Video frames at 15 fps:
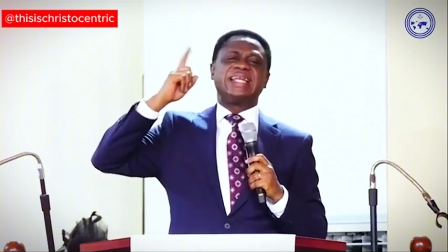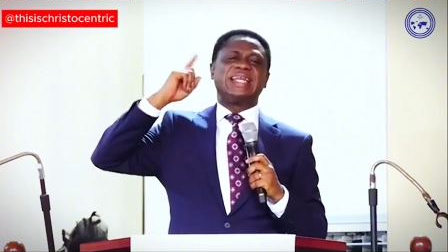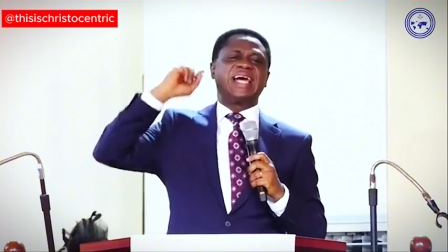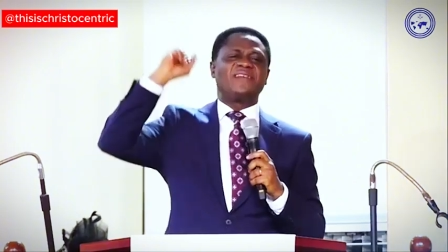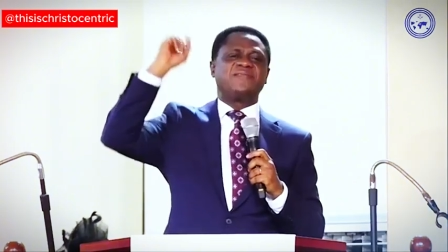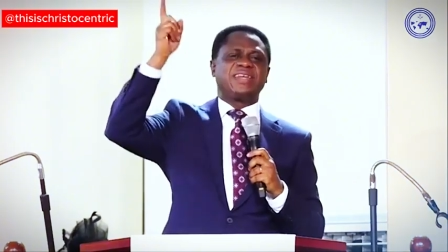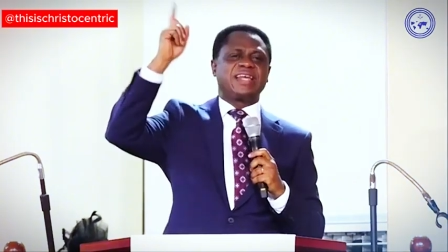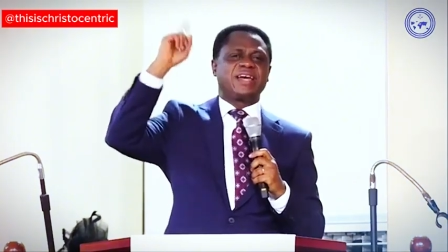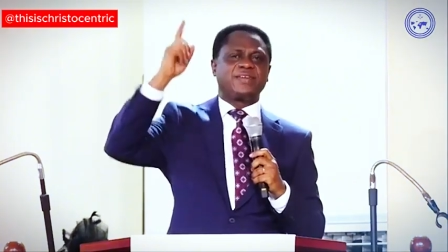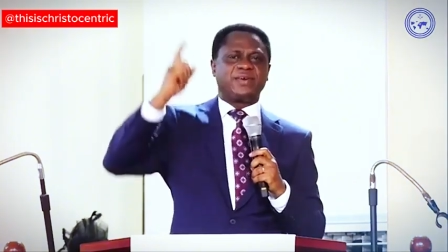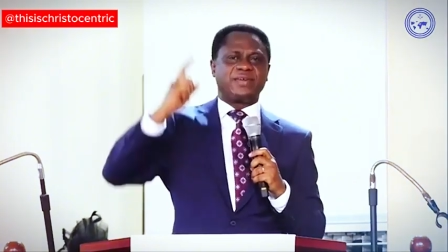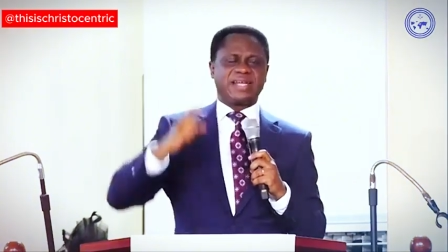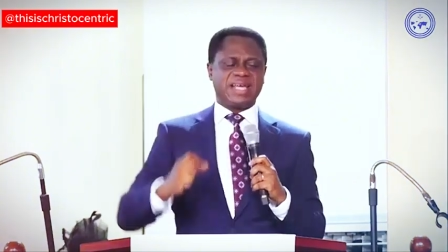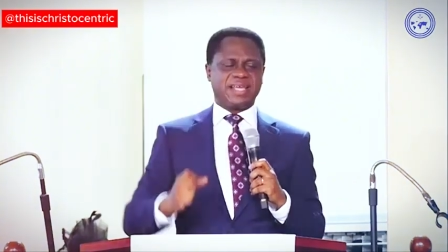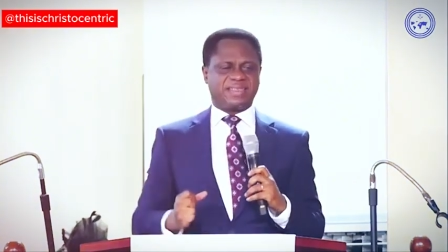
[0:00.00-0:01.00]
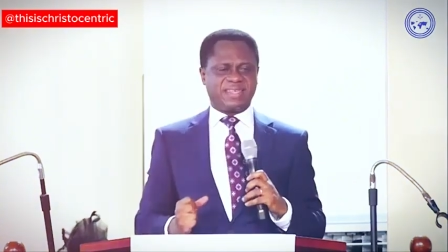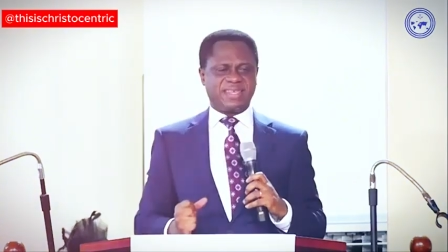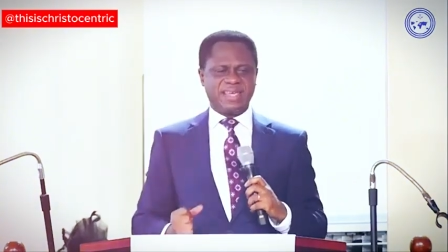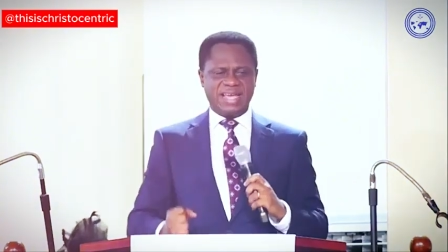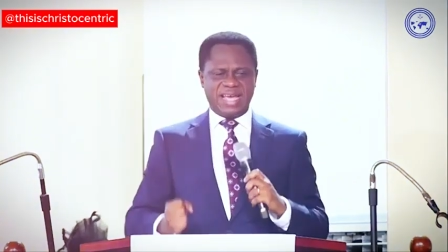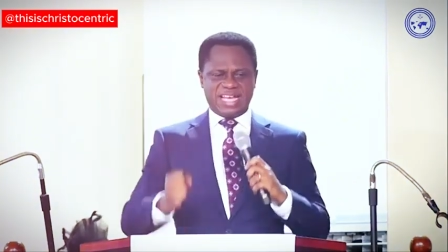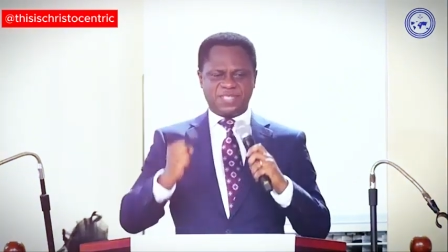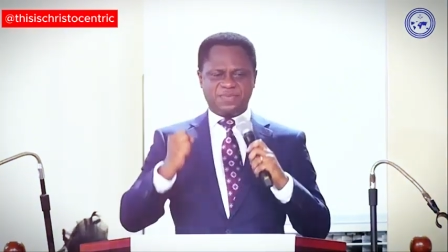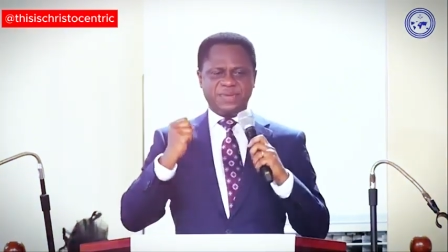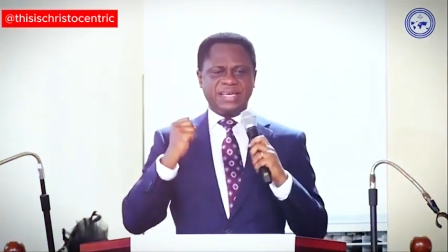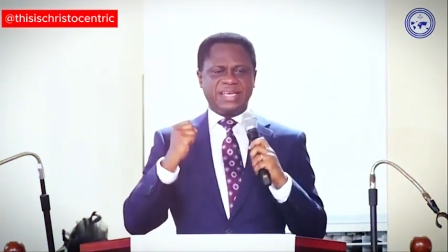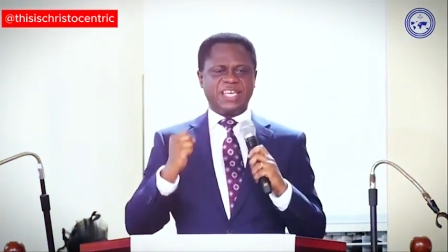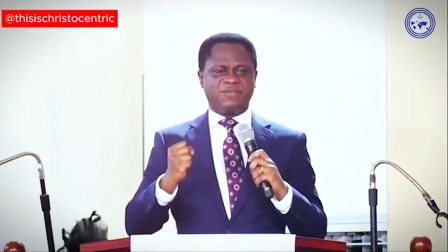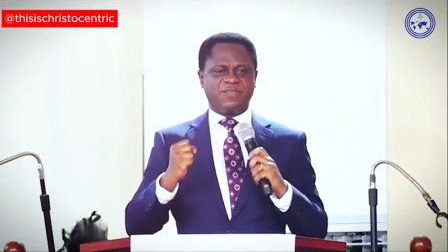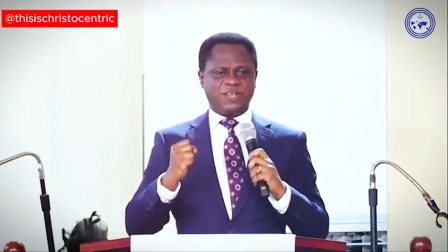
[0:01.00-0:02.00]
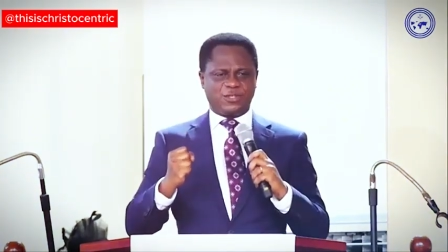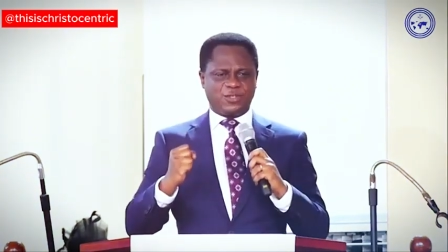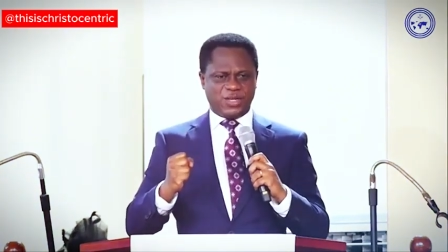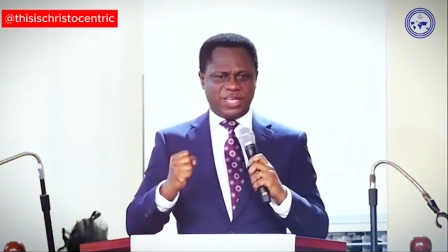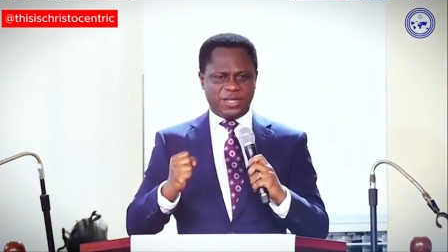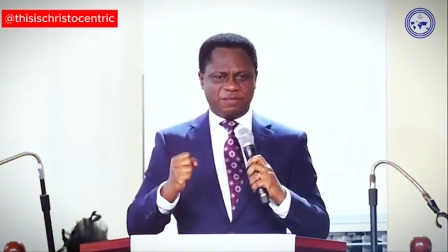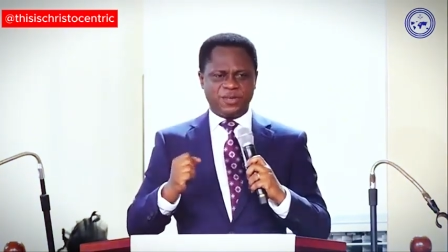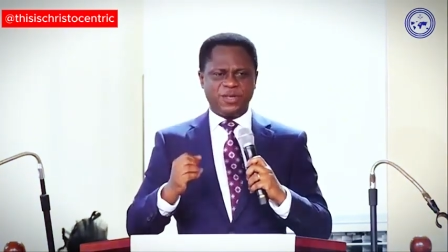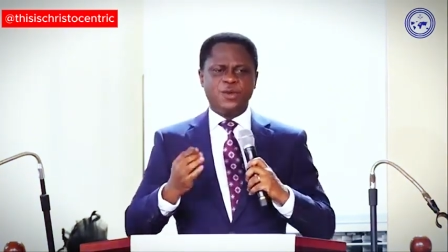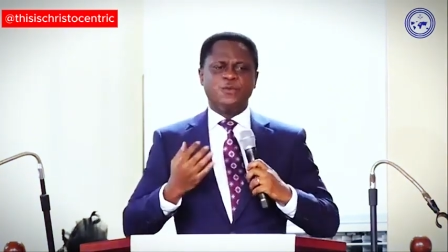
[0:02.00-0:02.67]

in heaven and on earth has been given to him.